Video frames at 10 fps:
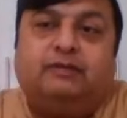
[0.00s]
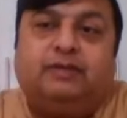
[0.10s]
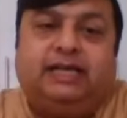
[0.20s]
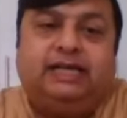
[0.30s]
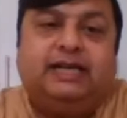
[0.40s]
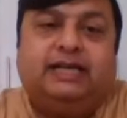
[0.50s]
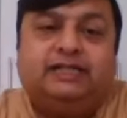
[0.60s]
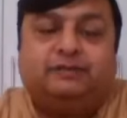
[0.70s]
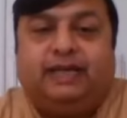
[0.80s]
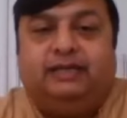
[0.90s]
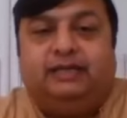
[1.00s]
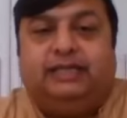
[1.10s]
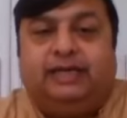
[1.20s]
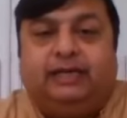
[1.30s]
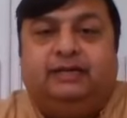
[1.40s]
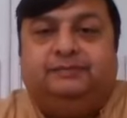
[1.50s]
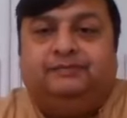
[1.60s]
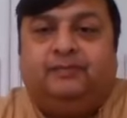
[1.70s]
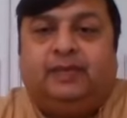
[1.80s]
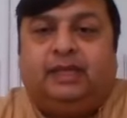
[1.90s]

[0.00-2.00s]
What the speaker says: Normally, I explain there.